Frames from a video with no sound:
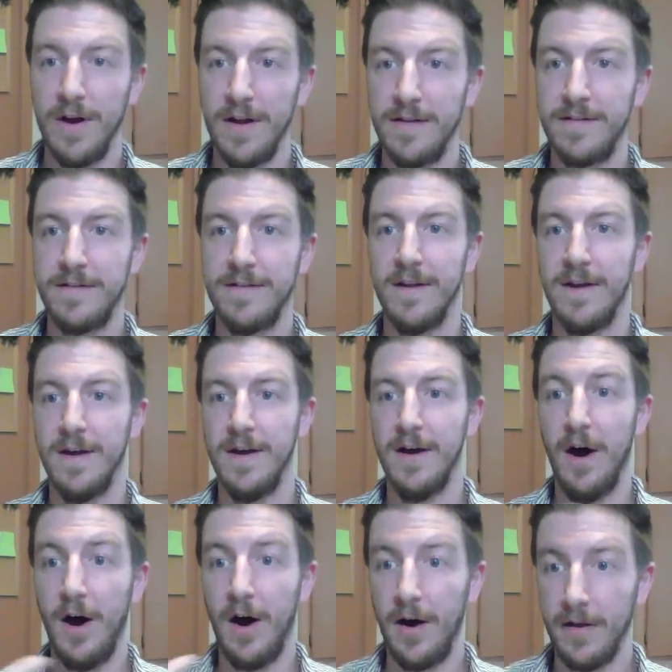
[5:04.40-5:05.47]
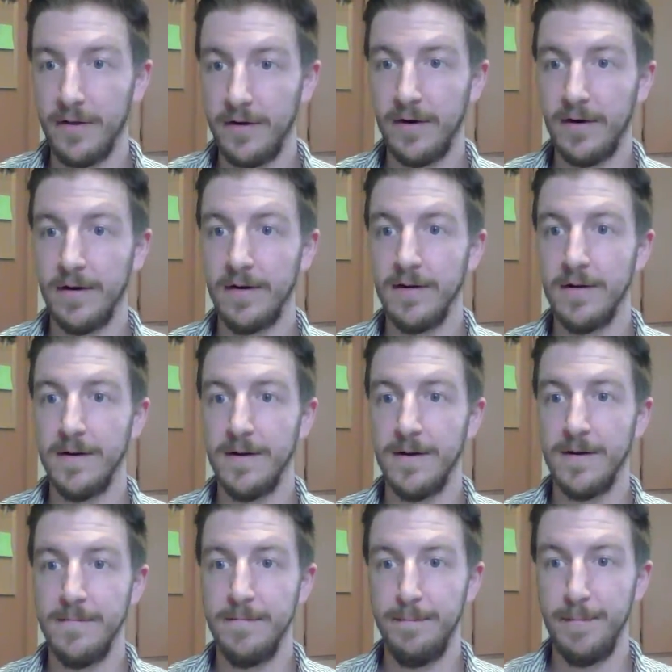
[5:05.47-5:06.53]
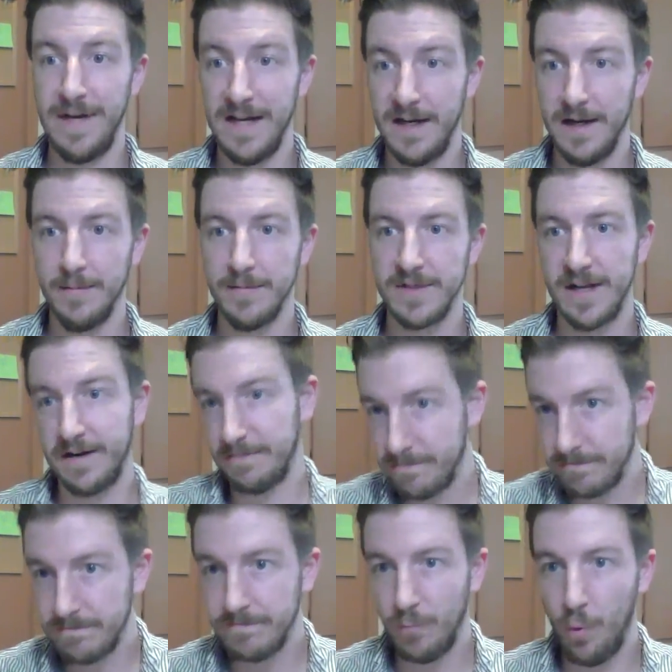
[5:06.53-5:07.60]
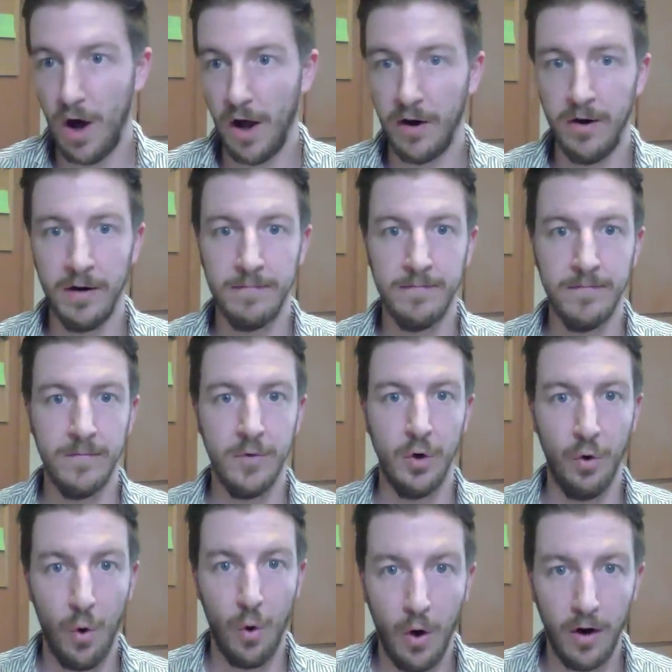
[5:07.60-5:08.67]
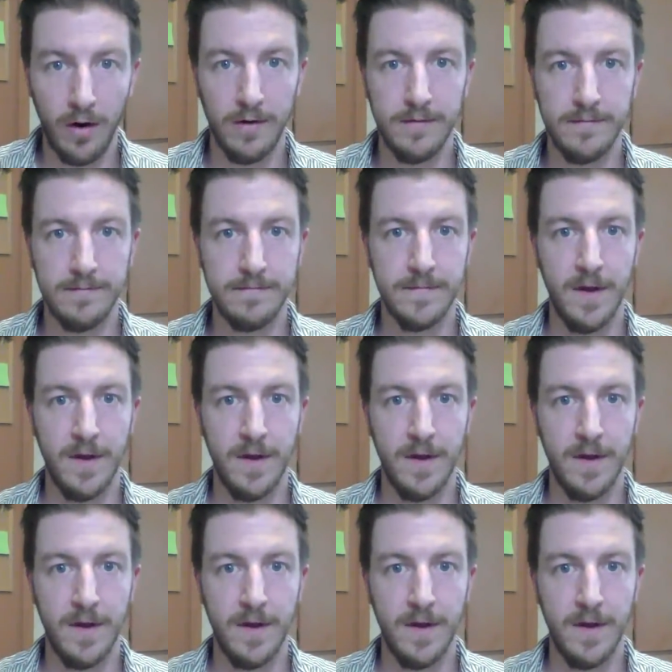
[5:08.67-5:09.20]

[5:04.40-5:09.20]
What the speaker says: with other mediums like water or oil.